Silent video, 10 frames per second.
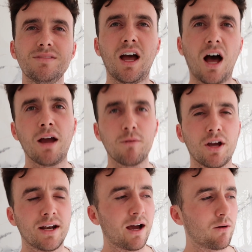I am
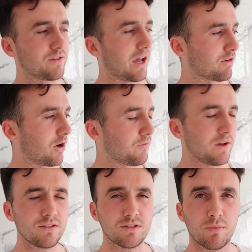going now to have a
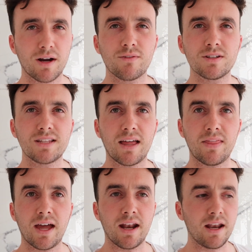coffee, some breakfast, and
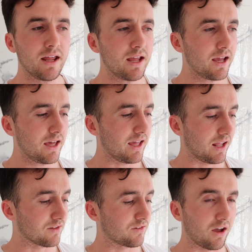then
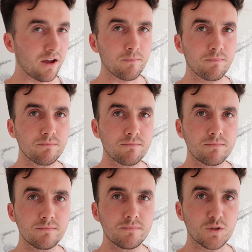it is time
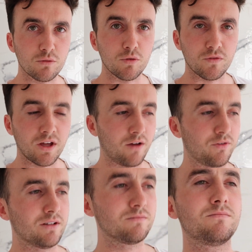to remove the
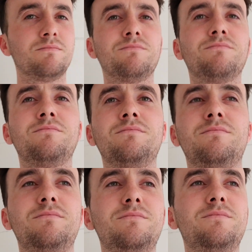ivy.
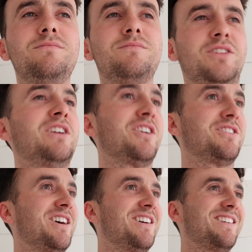Dun dun
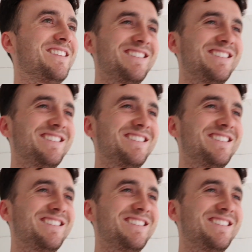dun!